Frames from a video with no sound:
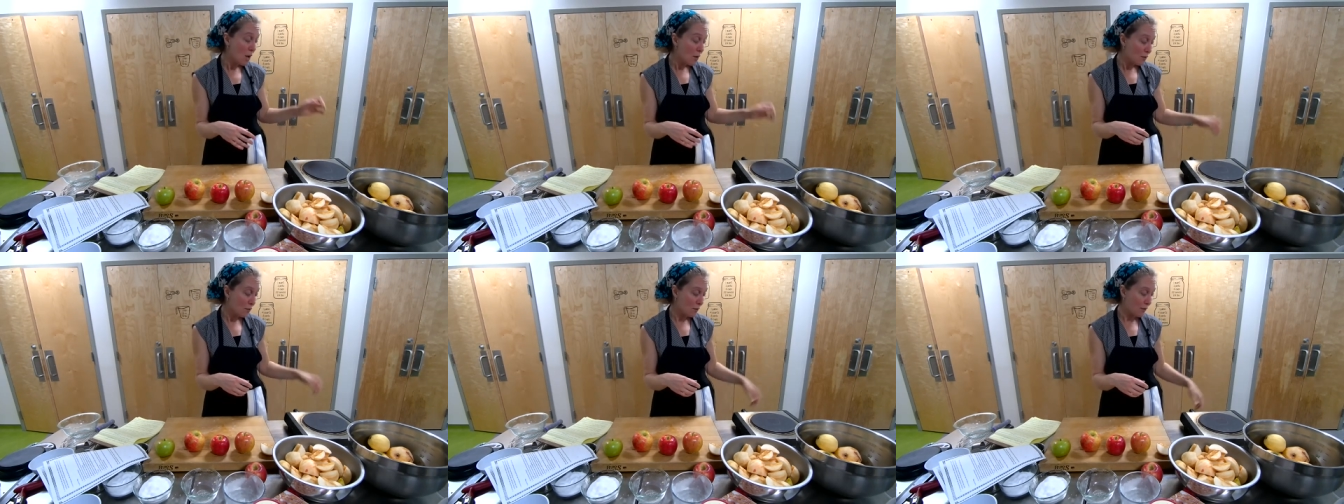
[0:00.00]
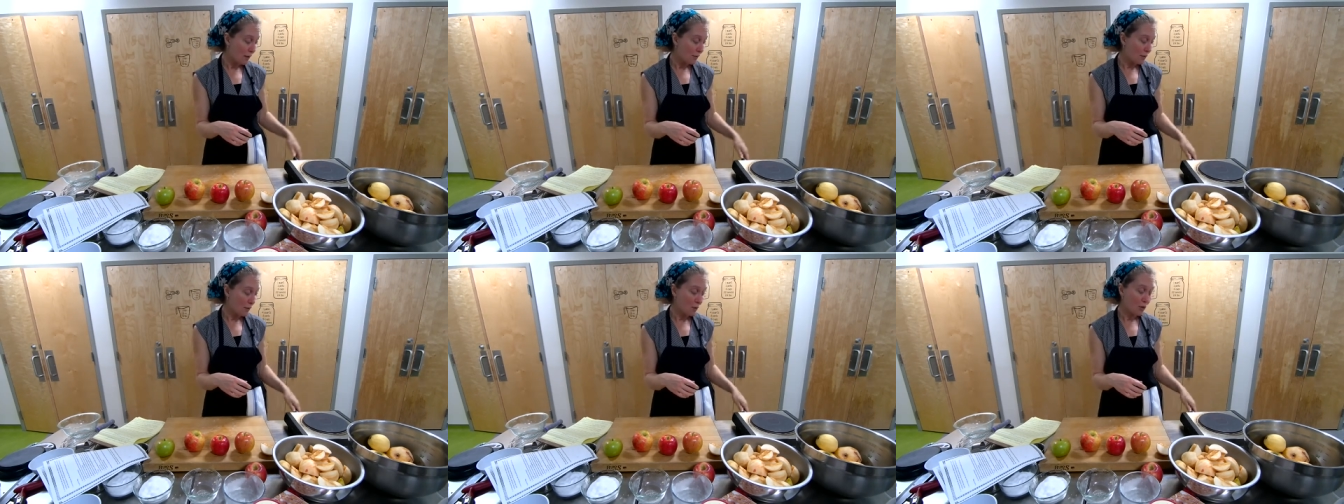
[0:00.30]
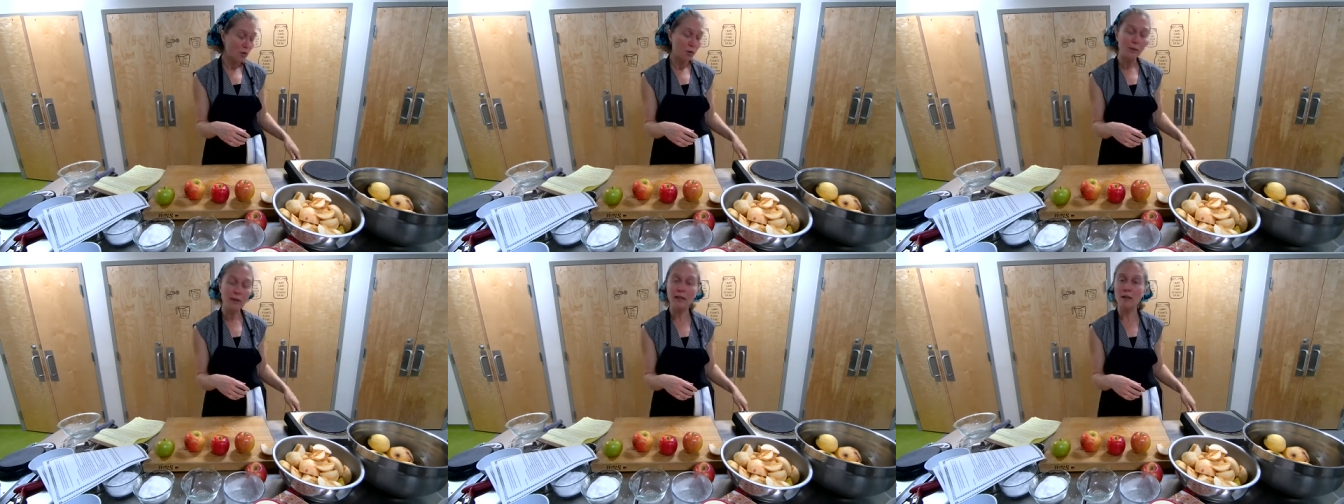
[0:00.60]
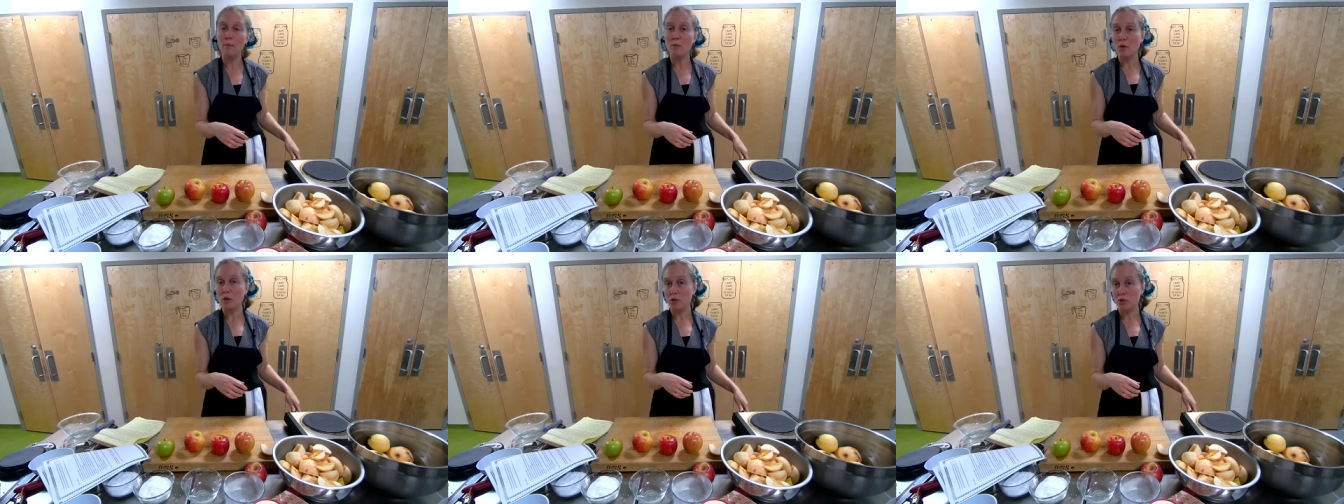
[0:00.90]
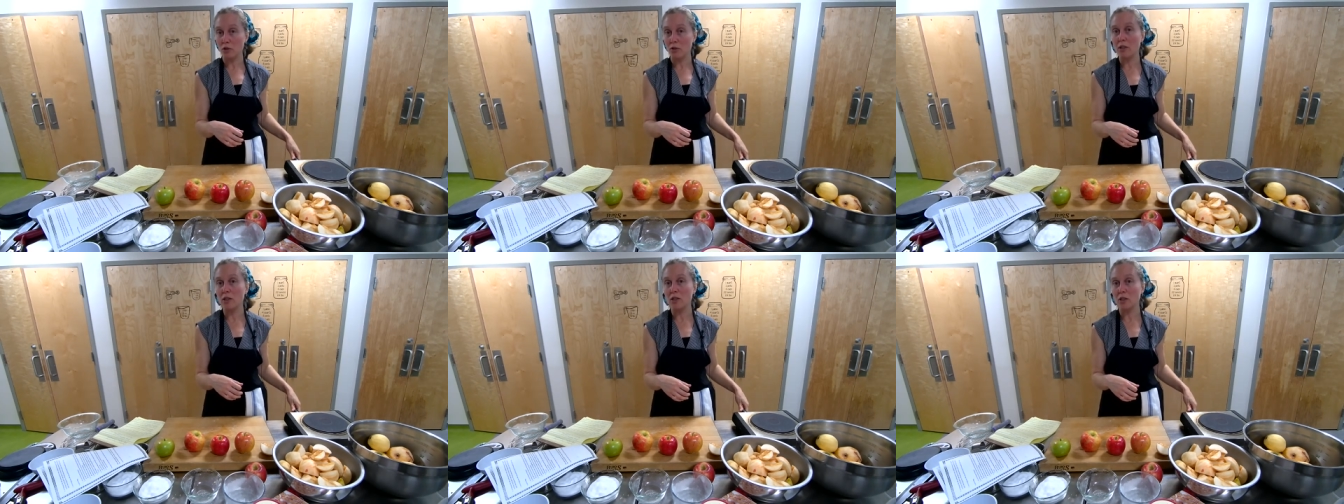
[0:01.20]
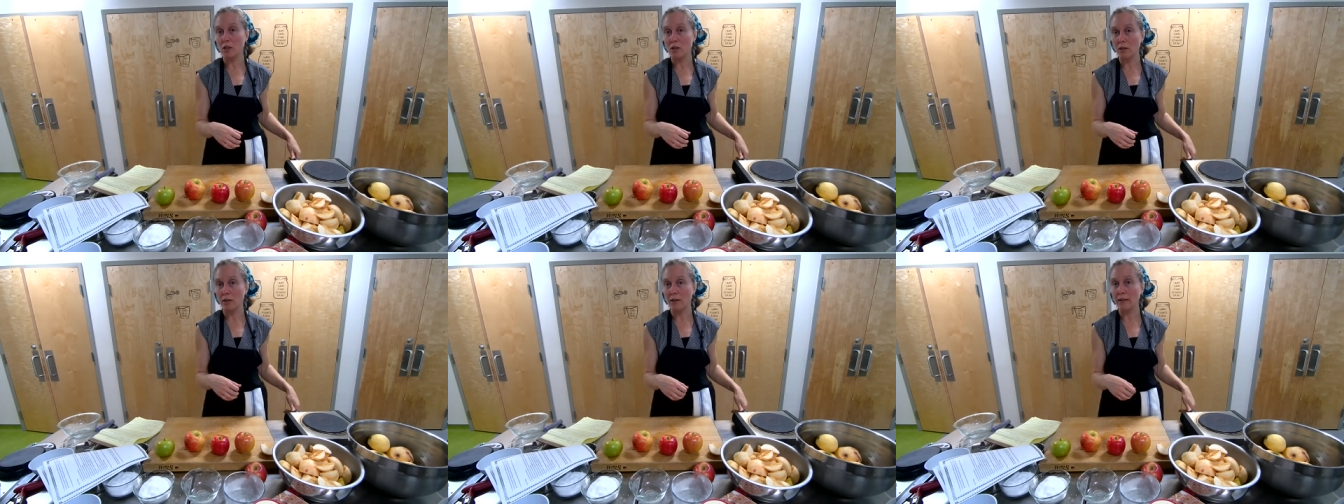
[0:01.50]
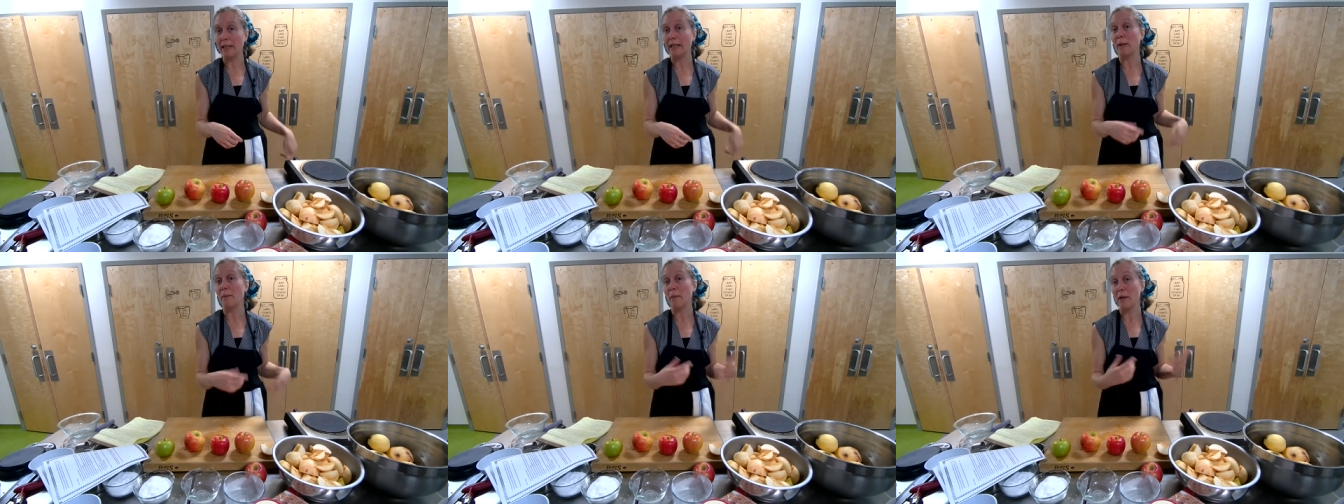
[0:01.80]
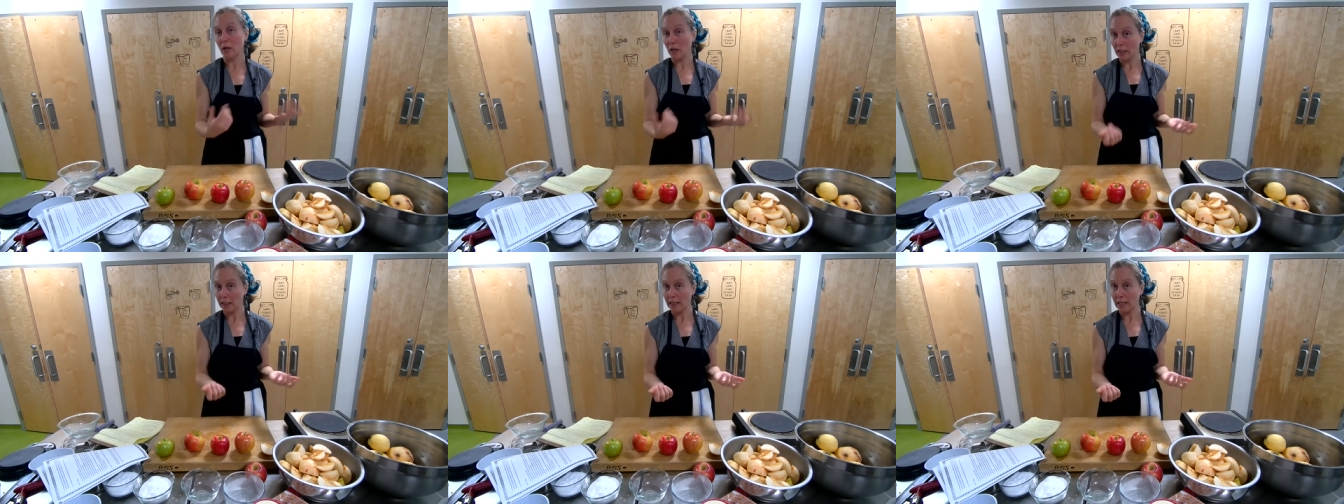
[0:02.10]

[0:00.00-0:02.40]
If you're doing a more traditional like American